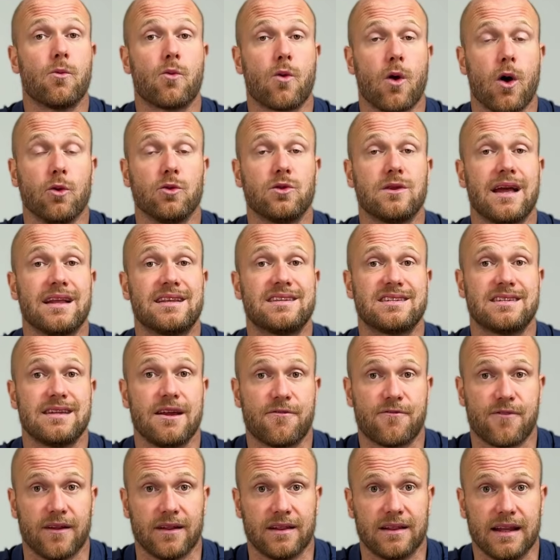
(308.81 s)
rotates
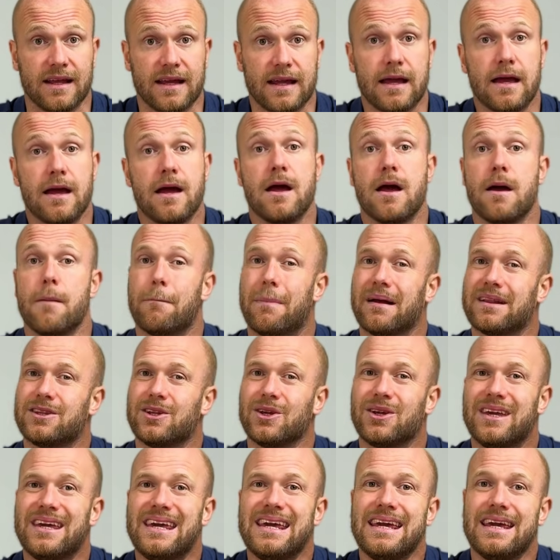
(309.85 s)
differently. But the
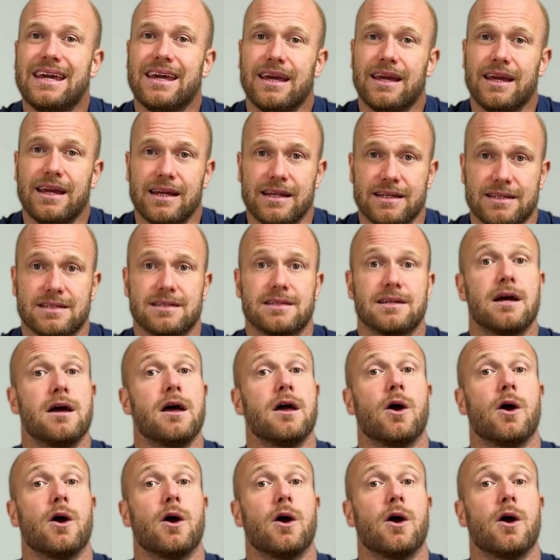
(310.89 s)
key is,